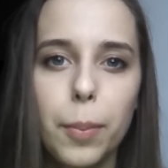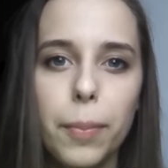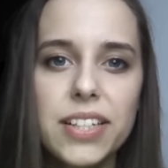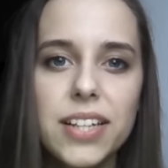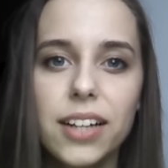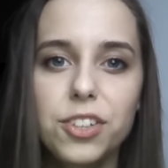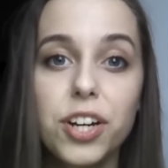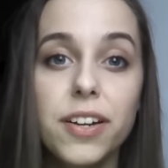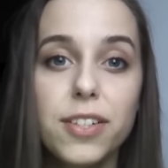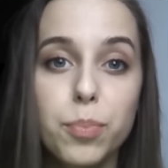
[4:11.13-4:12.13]
Best Actor
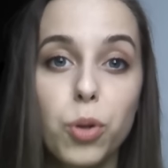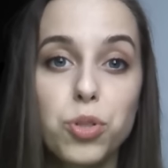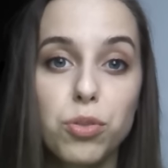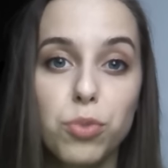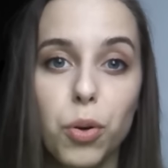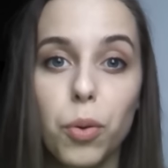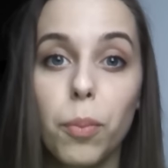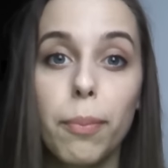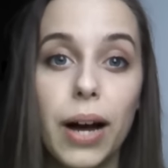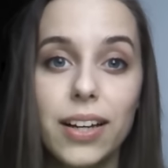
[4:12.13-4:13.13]
in a Supporting Role. Mark